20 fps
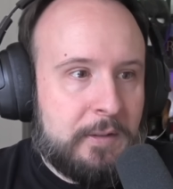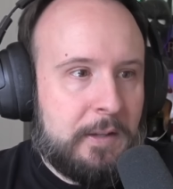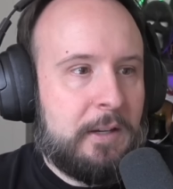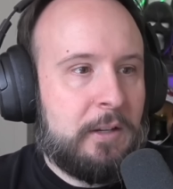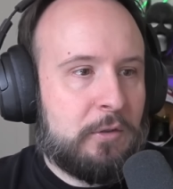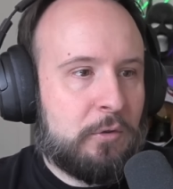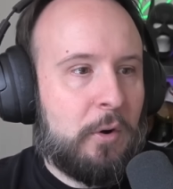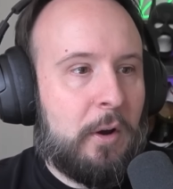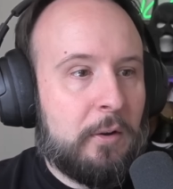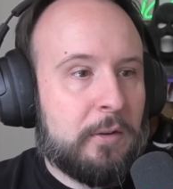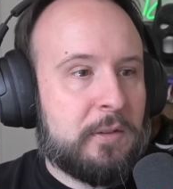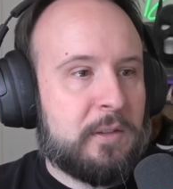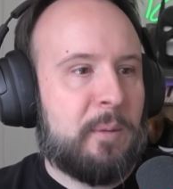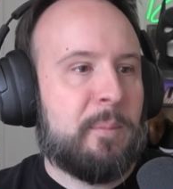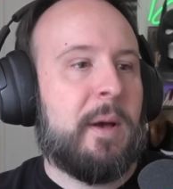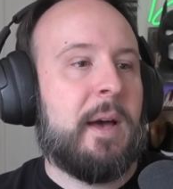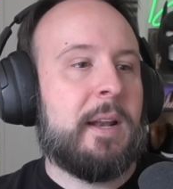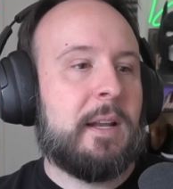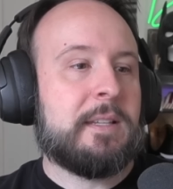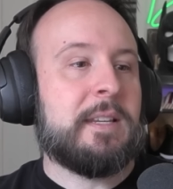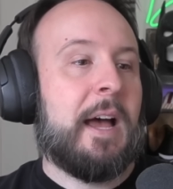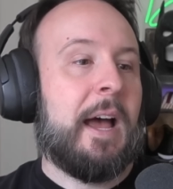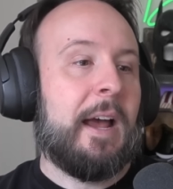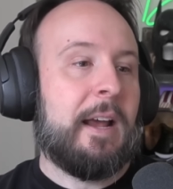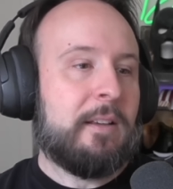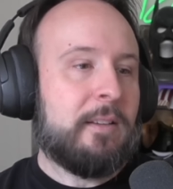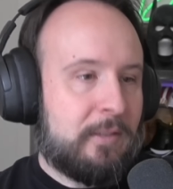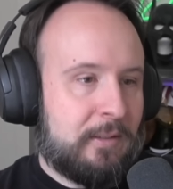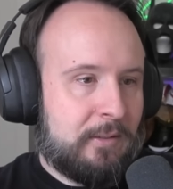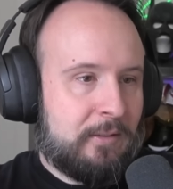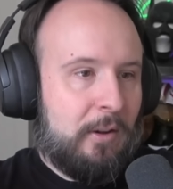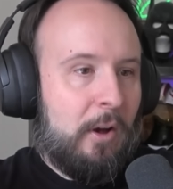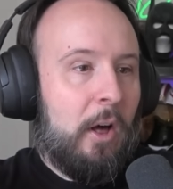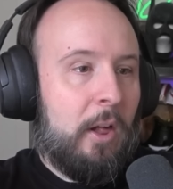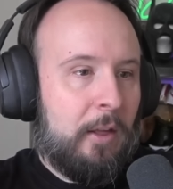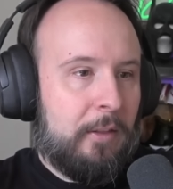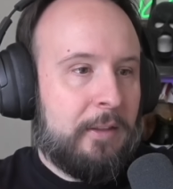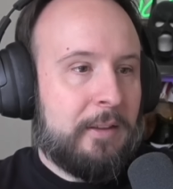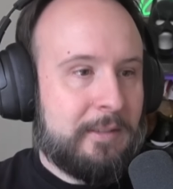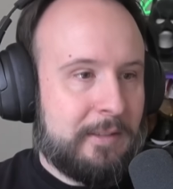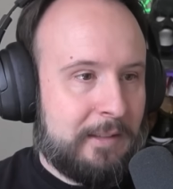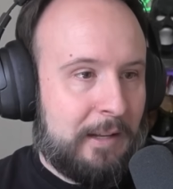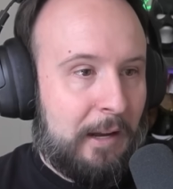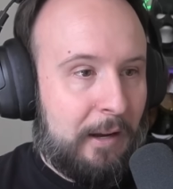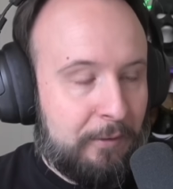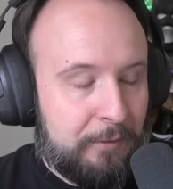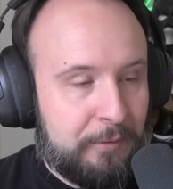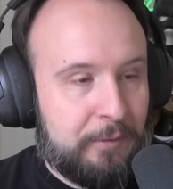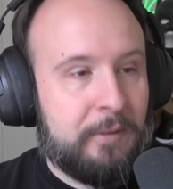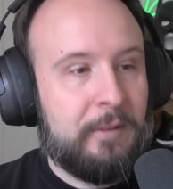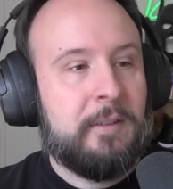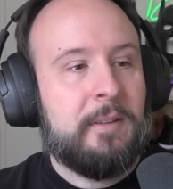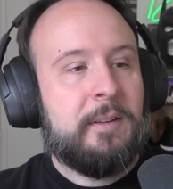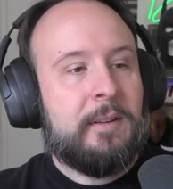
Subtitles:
It is gross to monetize all of this stuff.